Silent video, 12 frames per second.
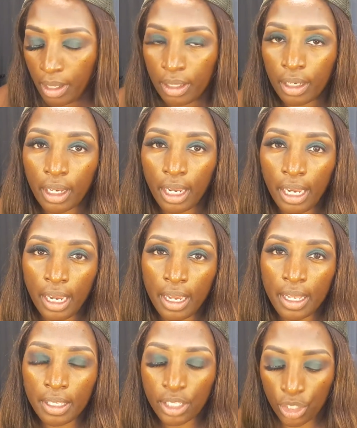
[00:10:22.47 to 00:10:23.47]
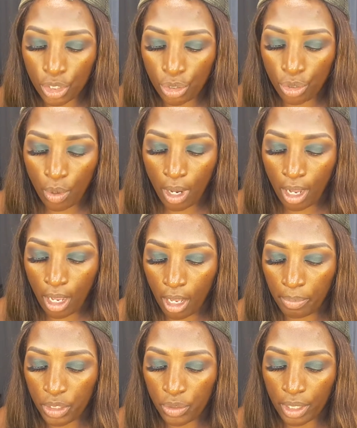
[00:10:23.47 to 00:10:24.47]
The key is to,
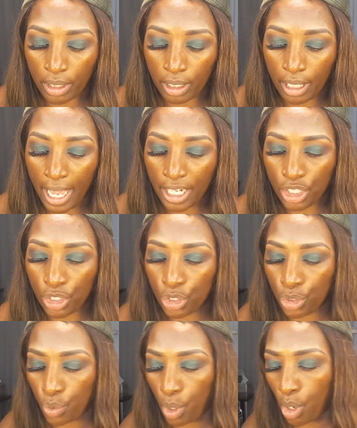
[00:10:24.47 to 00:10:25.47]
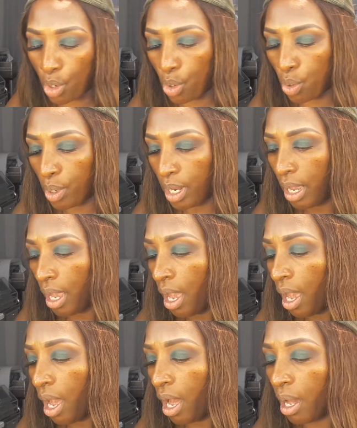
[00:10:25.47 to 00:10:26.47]
using the Lash Duo,
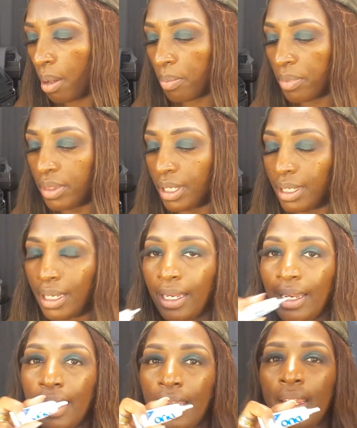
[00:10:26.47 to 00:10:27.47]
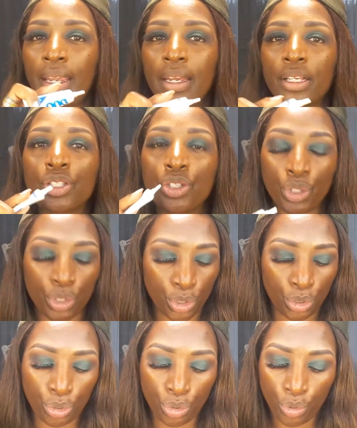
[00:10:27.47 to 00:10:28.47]
the key is
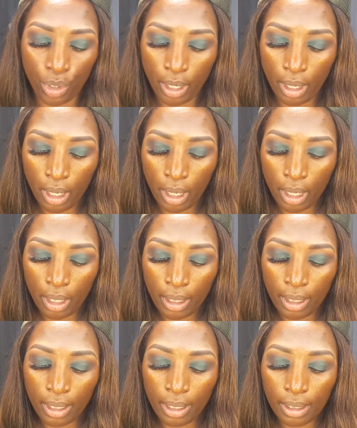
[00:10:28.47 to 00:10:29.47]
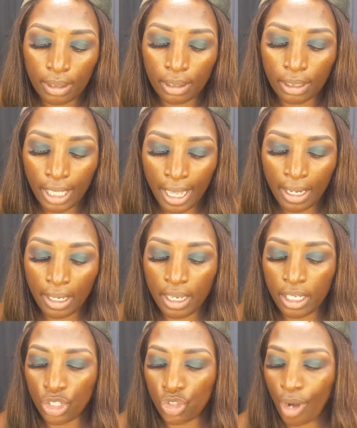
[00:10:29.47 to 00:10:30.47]
to let
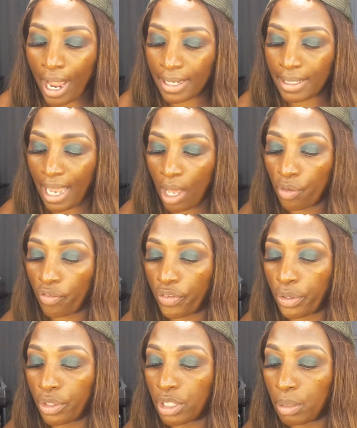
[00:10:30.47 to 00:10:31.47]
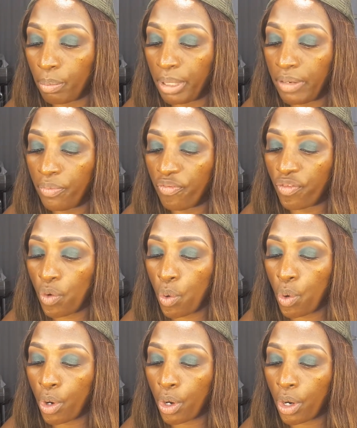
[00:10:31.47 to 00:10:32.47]
it dry down first
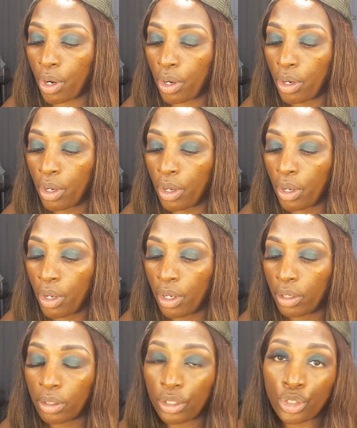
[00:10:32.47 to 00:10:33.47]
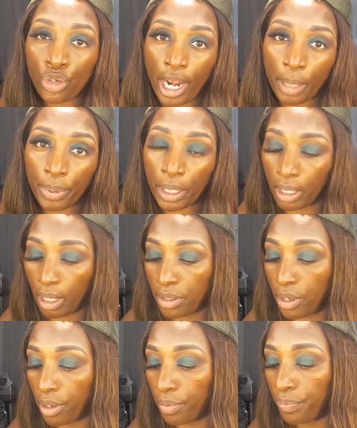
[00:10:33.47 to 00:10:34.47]
before you try to put it on
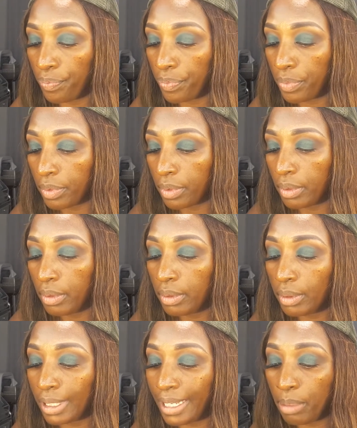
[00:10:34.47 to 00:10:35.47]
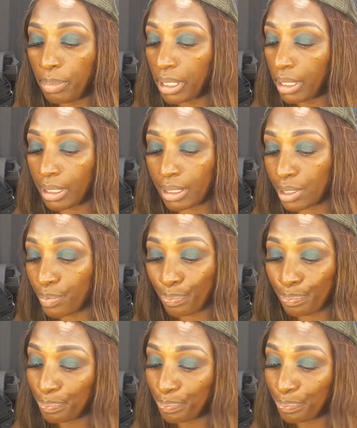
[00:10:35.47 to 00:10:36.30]
your lid, because